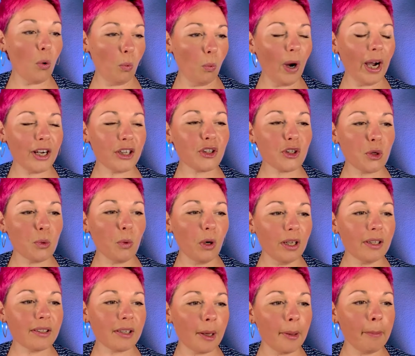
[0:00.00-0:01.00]
why do you
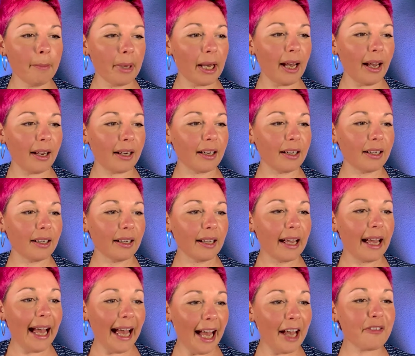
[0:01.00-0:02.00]
want him back?
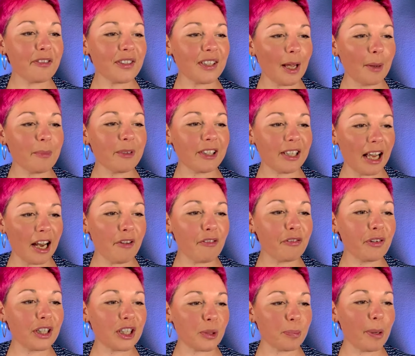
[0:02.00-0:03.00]
Have some
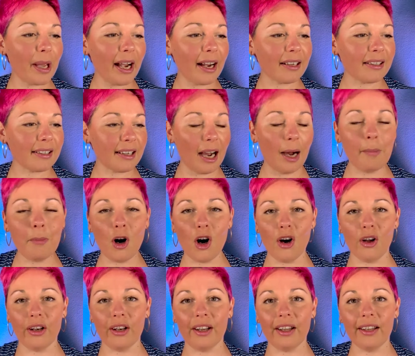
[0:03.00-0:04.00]
self-respect, come
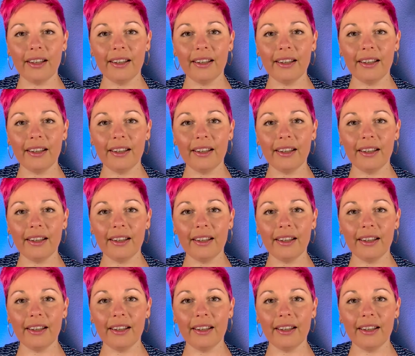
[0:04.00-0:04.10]
on.